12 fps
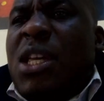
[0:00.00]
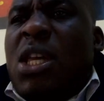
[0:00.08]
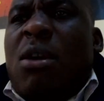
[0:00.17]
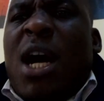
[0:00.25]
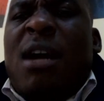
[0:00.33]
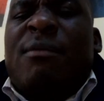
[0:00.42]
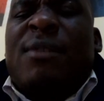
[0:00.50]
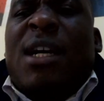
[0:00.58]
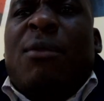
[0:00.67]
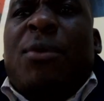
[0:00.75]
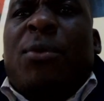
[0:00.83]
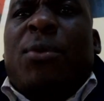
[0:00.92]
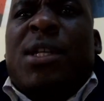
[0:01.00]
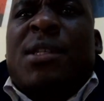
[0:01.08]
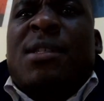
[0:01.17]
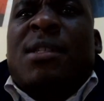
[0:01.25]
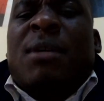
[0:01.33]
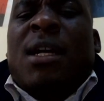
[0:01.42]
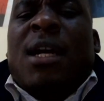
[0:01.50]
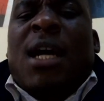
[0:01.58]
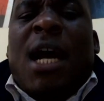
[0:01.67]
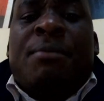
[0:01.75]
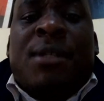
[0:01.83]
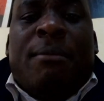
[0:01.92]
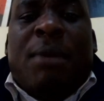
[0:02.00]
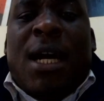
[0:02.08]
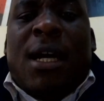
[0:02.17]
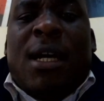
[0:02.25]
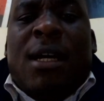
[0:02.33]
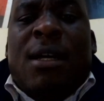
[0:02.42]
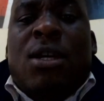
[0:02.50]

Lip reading: what is this bank? ABSA Bank.